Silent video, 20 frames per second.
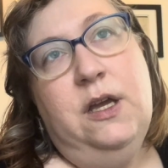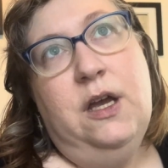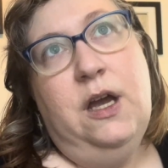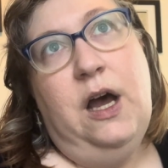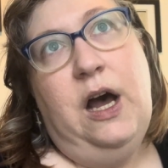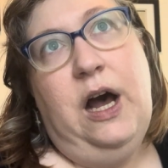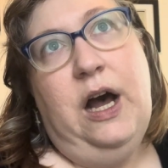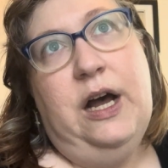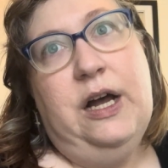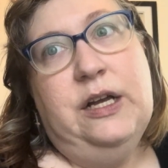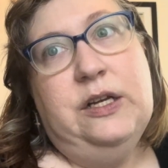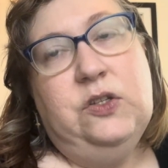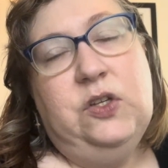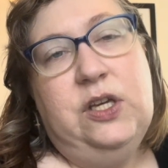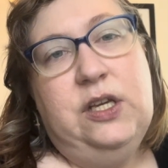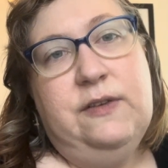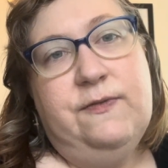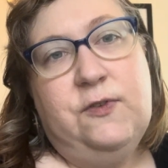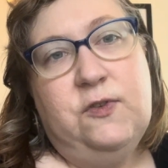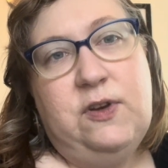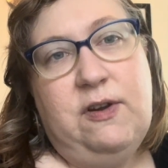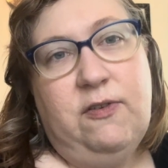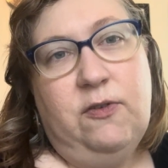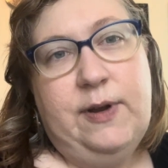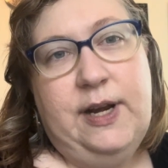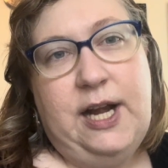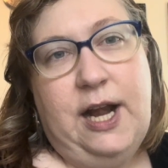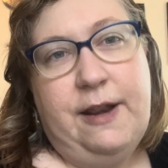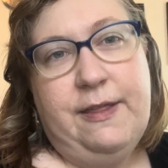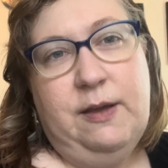If you've never
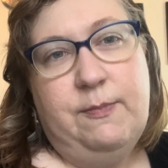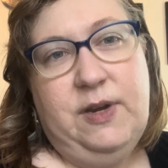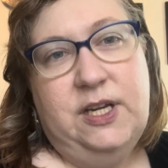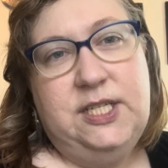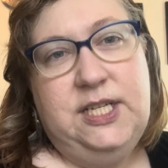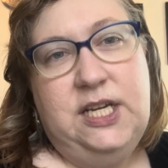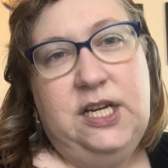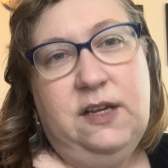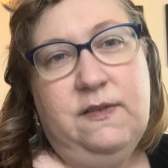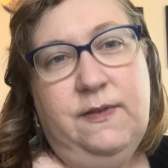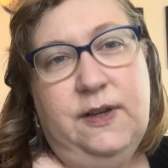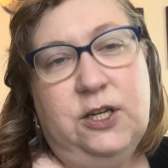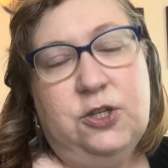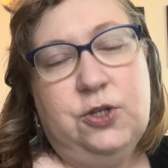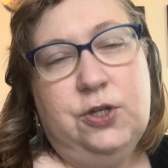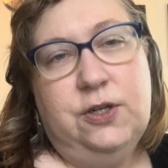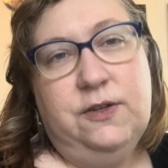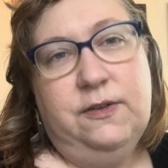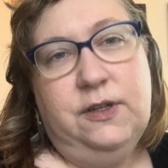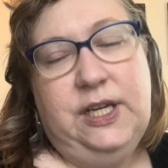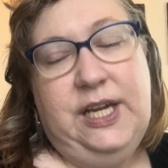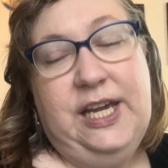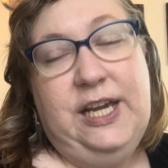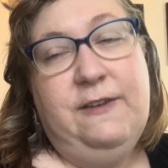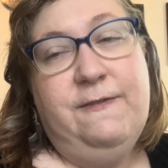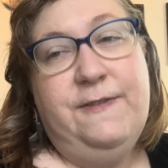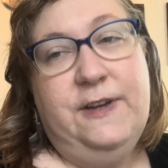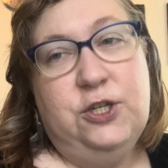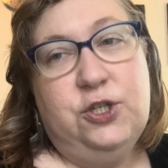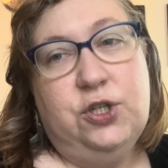read anything by T.
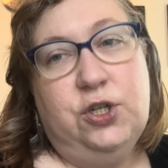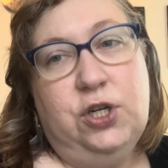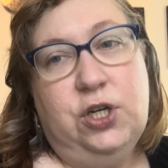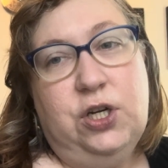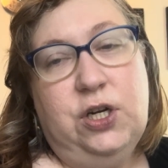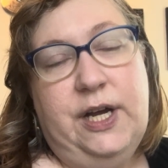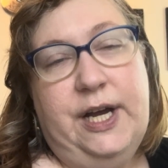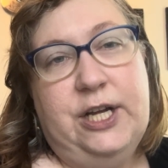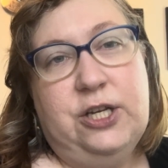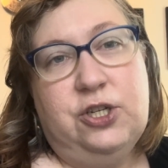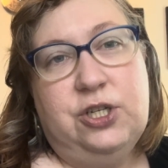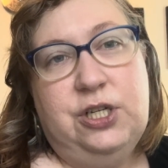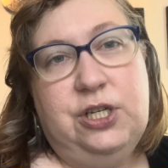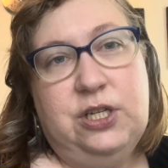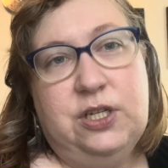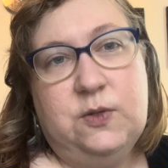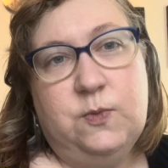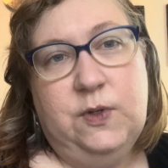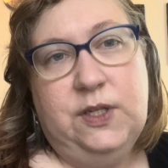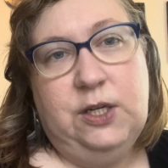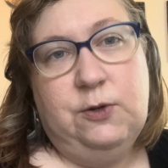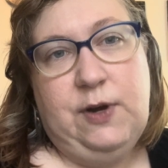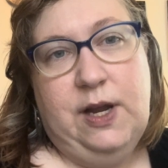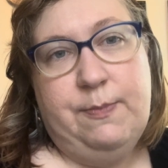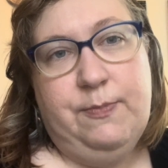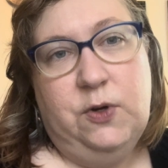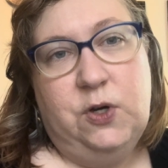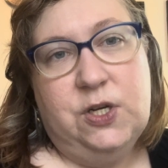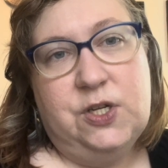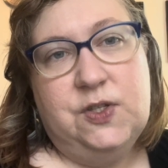Kingfisher, she does really great
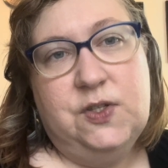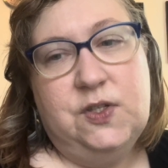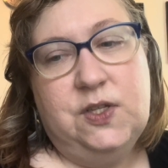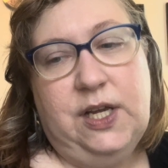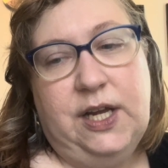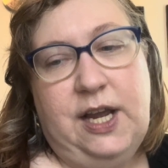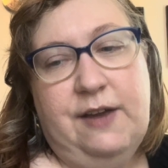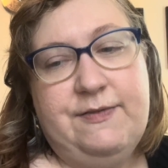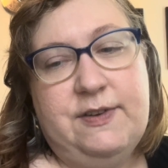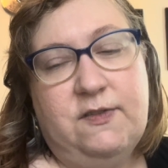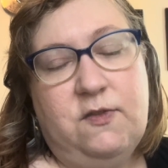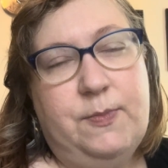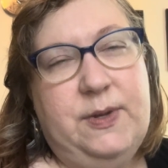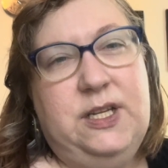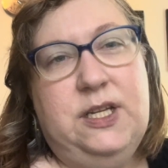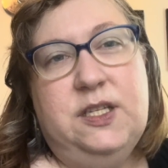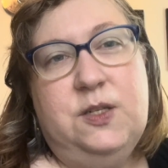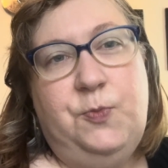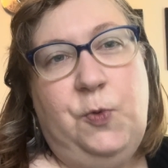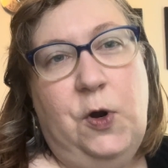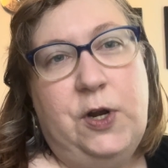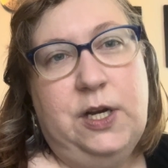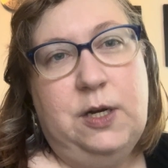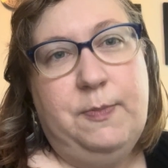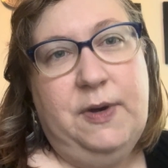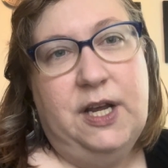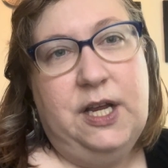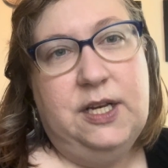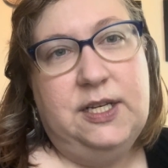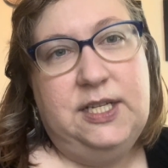books. Like, I've never been disappointed
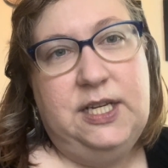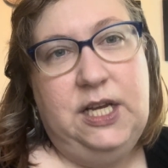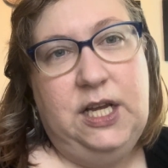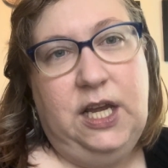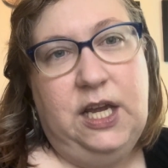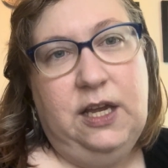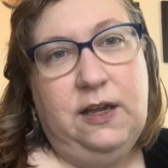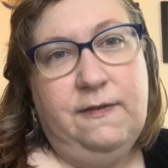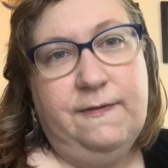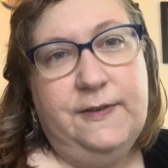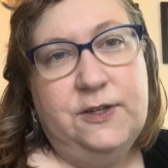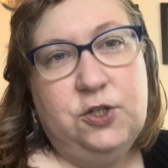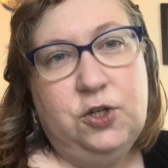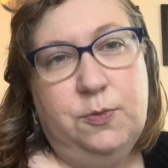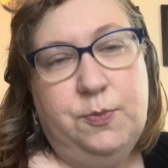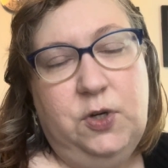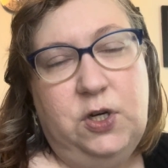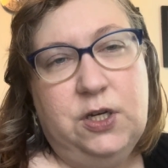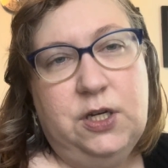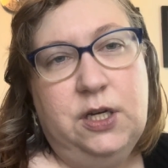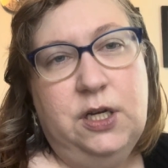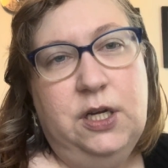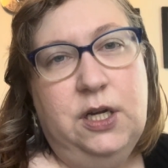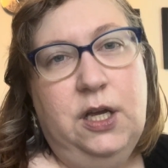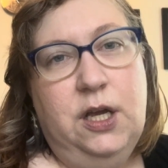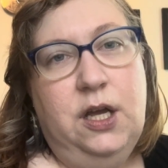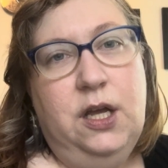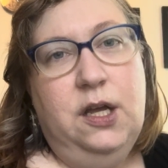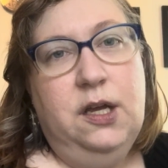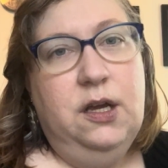by a T. Kingfisher book.
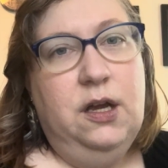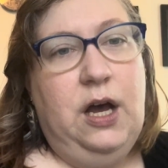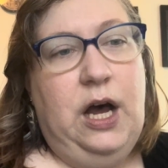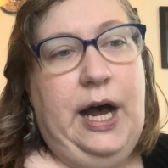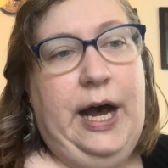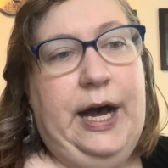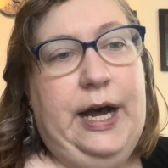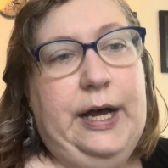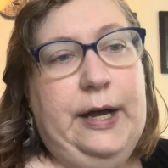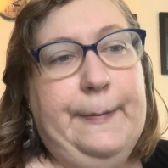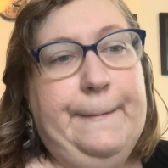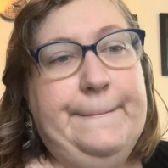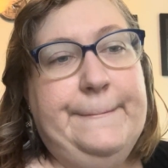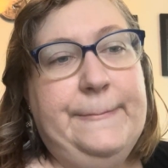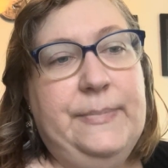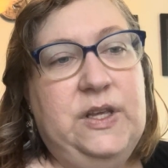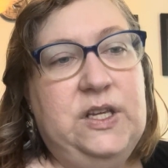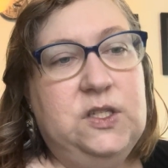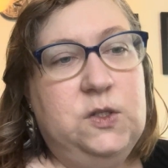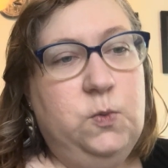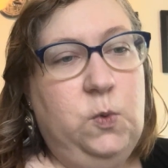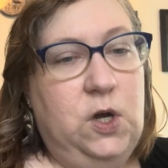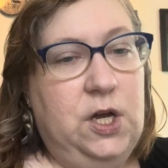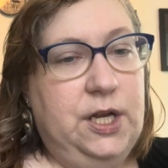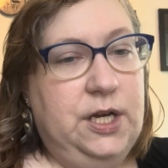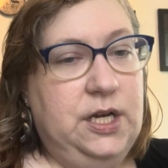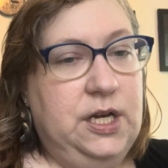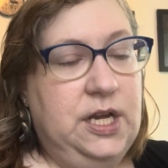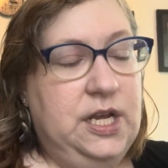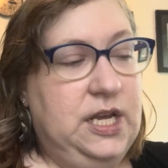This
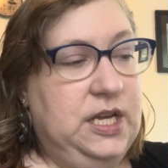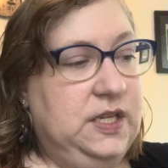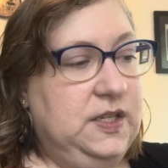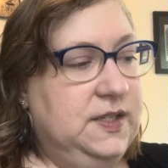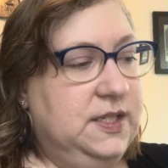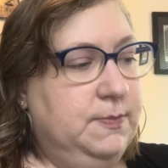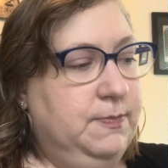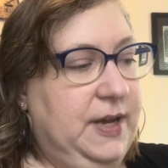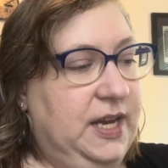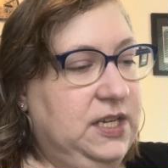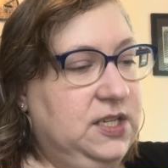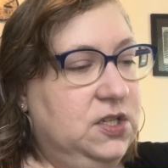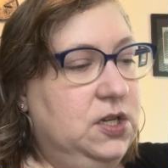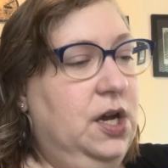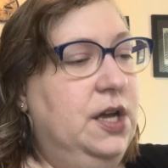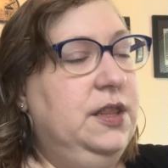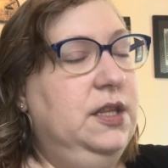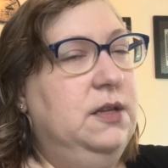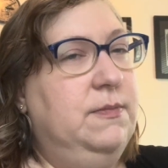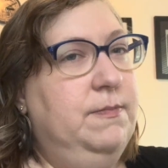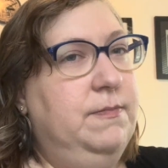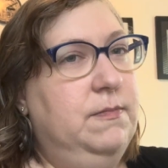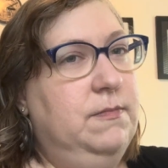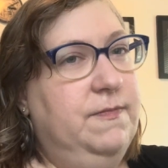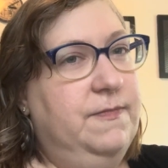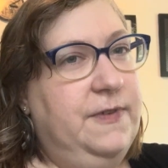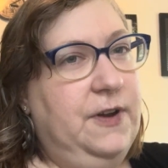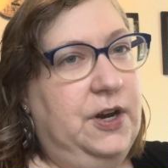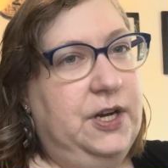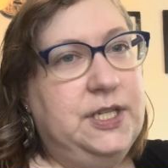one is based on the
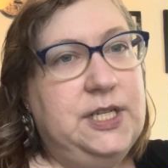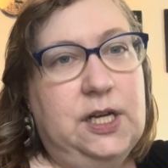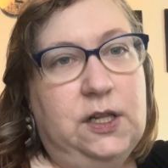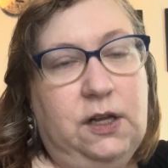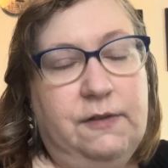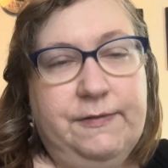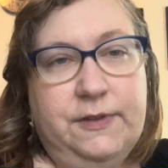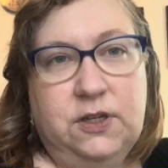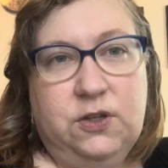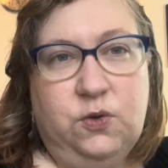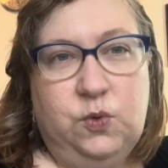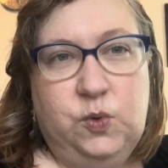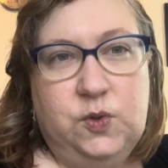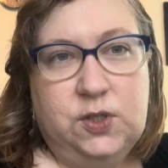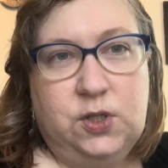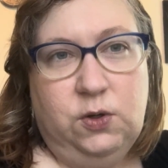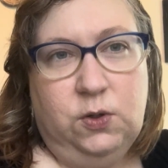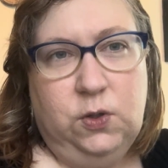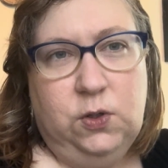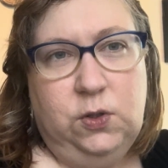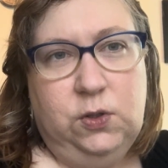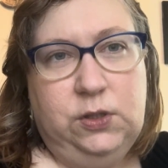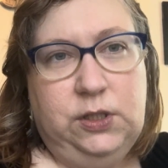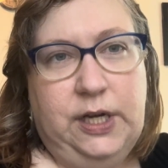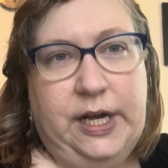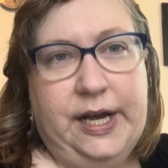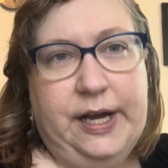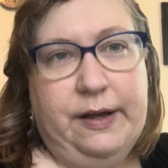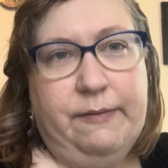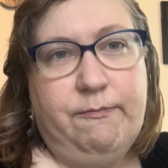fairy tale of the Goose Girl.
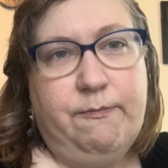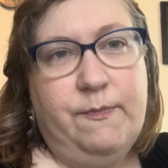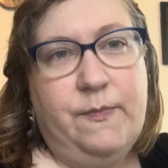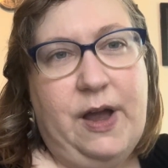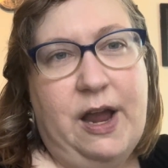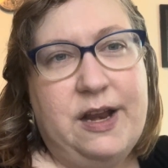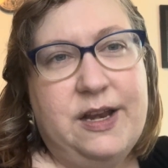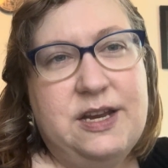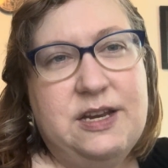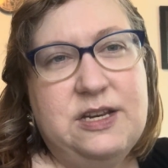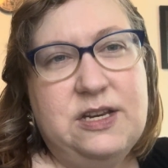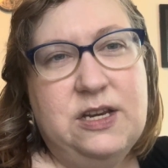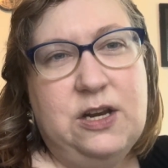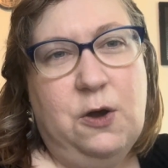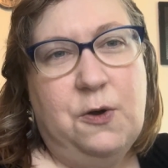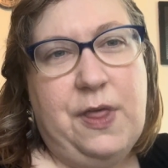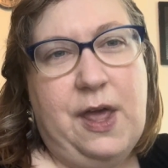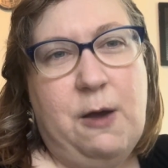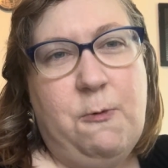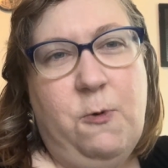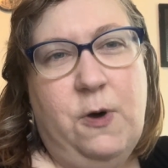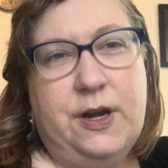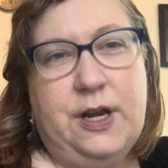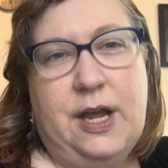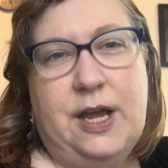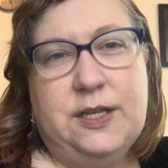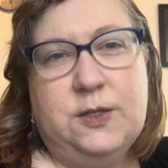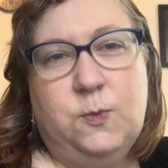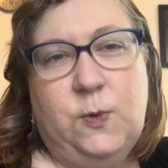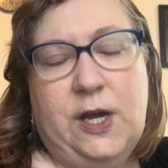I didn't know that one
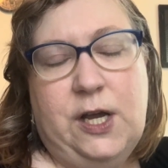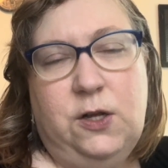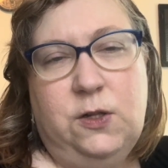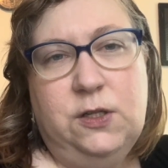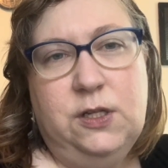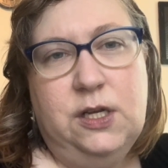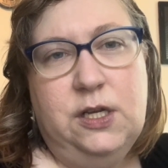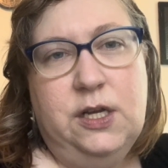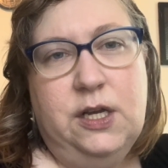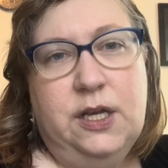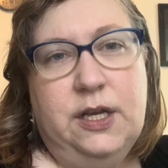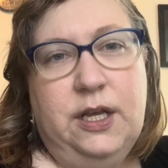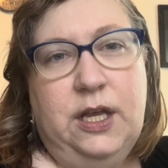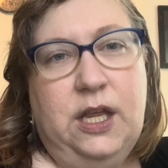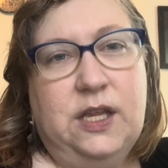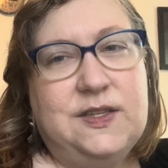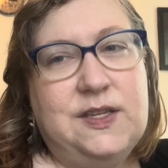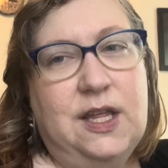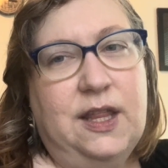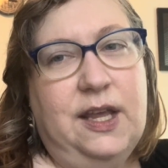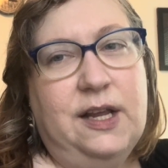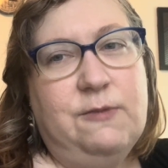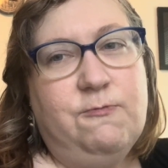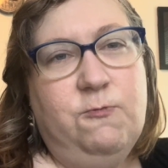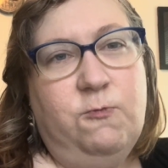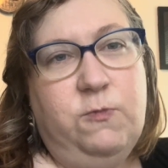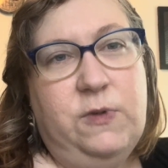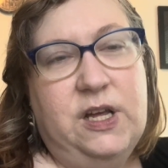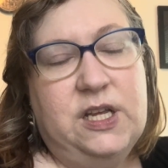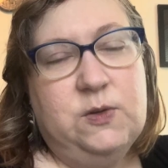as well. It's not like
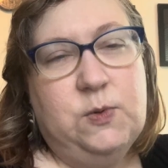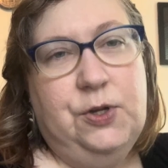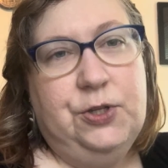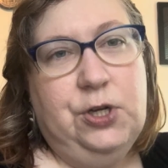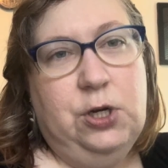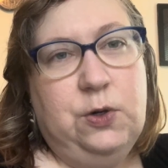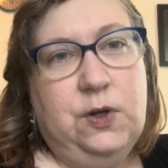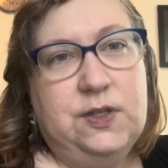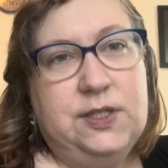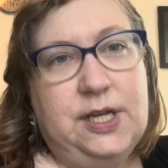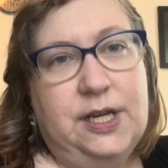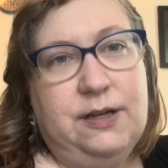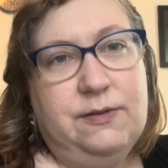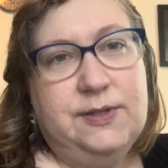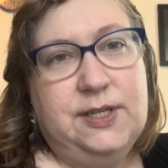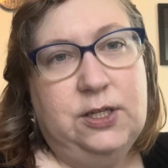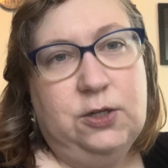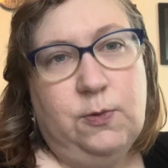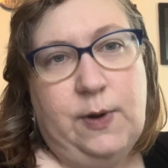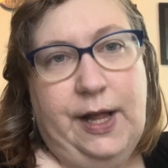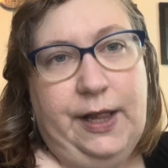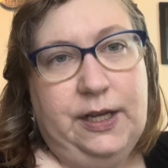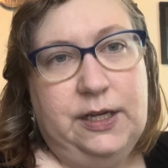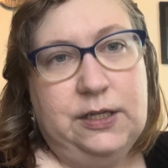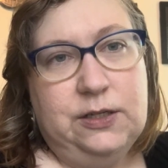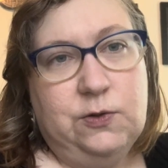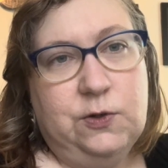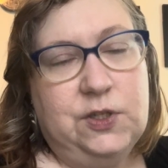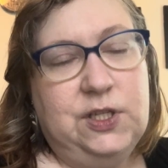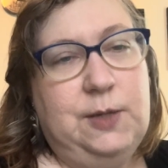as well known as like
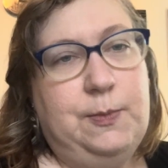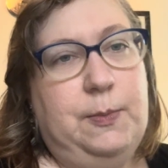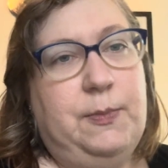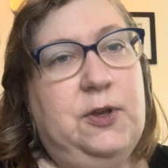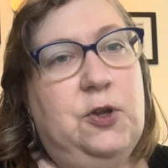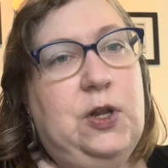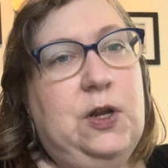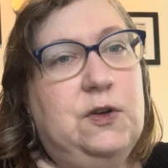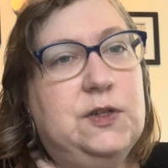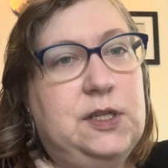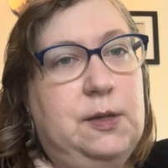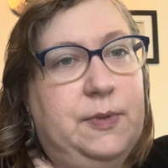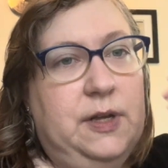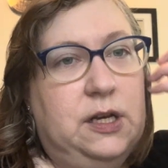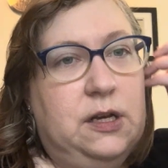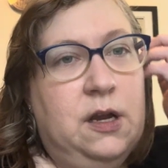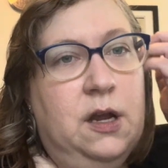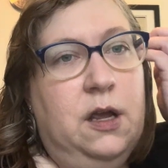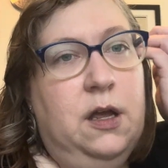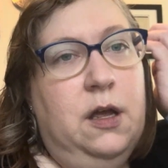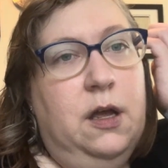Cinderella or Sleeping Beauty or something.